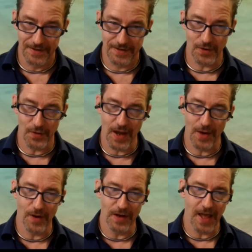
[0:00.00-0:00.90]
so
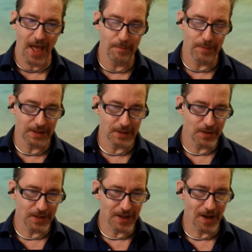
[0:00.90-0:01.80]
that when
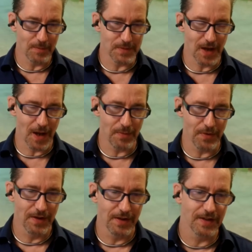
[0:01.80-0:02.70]
ambiguity comes up
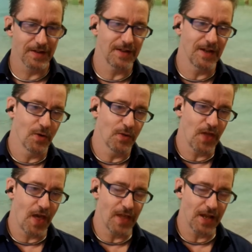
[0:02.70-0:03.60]
you know
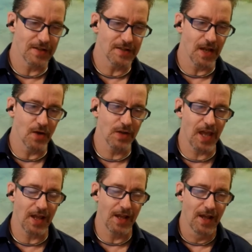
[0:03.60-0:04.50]
then they can say
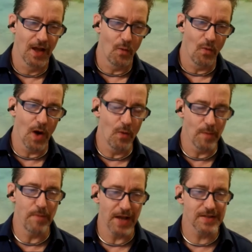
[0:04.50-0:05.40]
okay what
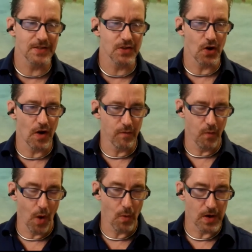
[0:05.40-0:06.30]
would best serve
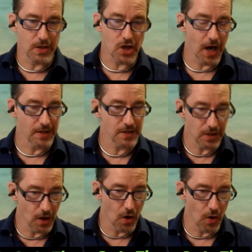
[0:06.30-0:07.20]
where we're trying to
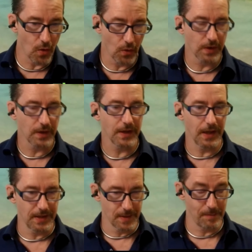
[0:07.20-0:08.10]
go
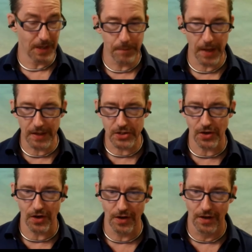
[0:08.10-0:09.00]
in the big
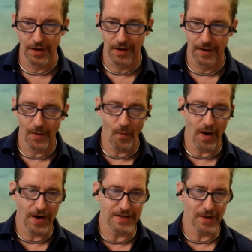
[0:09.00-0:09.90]
picture
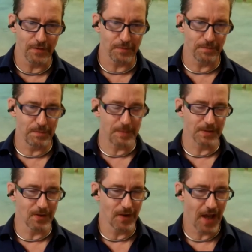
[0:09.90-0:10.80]
Whereas if people
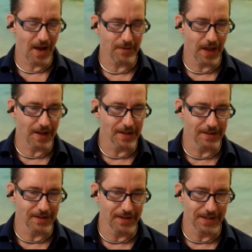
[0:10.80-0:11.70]
don't have that
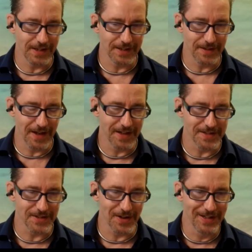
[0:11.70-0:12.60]
clarity, then
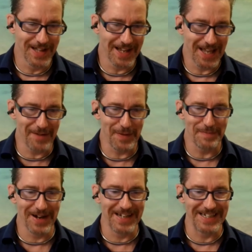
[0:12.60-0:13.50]
it's sort of like
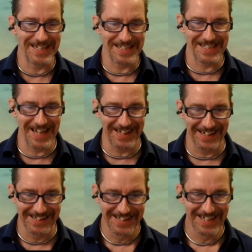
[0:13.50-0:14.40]
everybody just kind
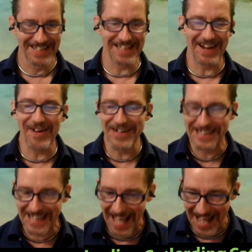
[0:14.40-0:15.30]
of it's like
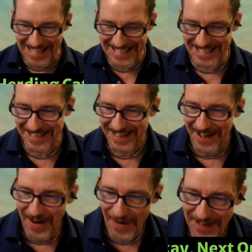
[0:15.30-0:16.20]
herding cats.
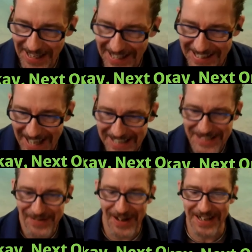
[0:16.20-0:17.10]
Okay,
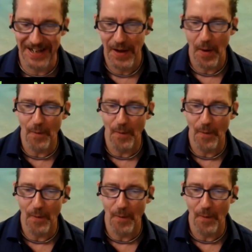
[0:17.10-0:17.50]
next one.